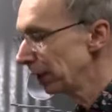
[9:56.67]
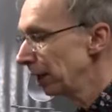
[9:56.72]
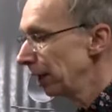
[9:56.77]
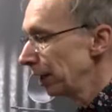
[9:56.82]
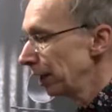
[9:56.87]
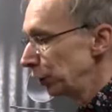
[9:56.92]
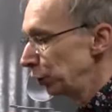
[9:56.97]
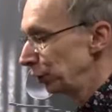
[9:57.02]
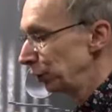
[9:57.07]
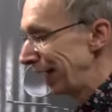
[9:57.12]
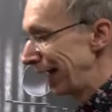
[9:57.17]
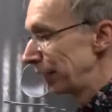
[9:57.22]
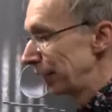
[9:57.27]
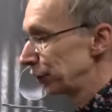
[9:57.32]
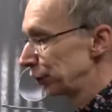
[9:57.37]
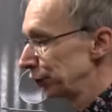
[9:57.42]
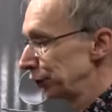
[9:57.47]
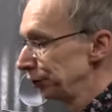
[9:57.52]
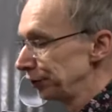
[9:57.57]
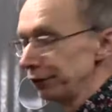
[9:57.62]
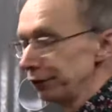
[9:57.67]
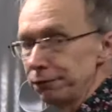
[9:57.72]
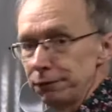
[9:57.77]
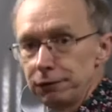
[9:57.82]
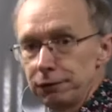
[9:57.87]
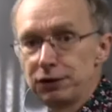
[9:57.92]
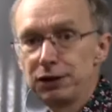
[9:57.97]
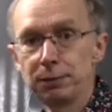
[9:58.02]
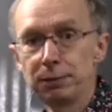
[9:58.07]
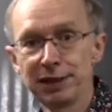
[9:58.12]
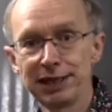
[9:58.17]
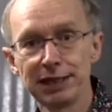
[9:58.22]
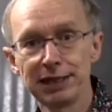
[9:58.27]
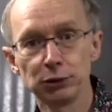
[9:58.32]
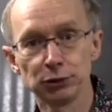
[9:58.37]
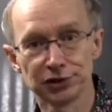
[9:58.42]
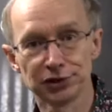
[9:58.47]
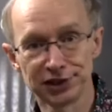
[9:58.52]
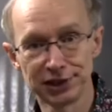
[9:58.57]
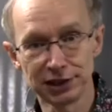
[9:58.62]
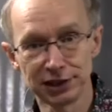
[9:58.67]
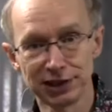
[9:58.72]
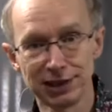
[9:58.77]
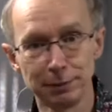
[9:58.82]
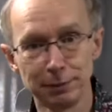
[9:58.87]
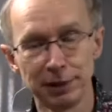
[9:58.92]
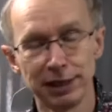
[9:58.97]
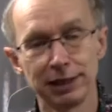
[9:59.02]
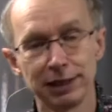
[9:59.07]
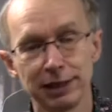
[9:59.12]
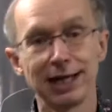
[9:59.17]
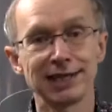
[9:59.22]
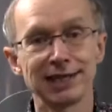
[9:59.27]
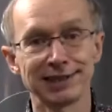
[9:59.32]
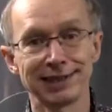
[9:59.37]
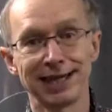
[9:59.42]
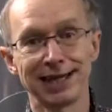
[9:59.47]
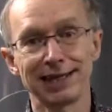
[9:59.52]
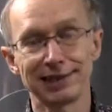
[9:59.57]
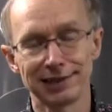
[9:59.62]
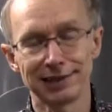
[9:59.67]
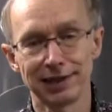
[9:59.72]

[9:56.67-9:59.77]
You can shoot at 50p or 60p and get an